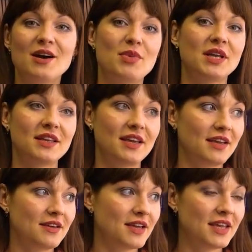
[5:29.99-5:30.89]
but
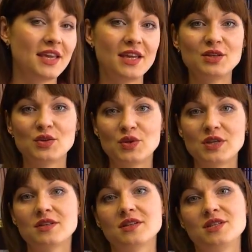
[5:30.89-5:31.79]
again, you
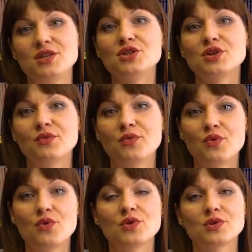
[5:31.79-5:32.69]
need a teacher
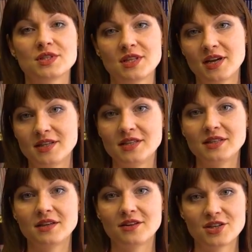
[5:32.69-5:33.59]
for
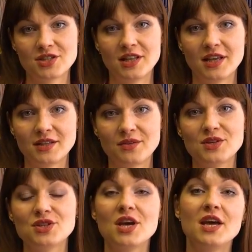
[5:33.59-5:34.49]
studying Russian
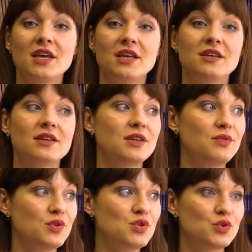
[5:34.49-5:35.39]
language
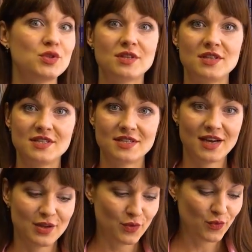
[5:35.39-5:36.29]
if you choose this
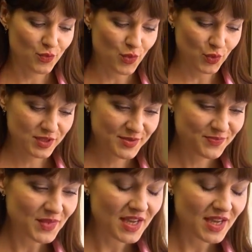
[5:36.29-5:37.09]
kind of books.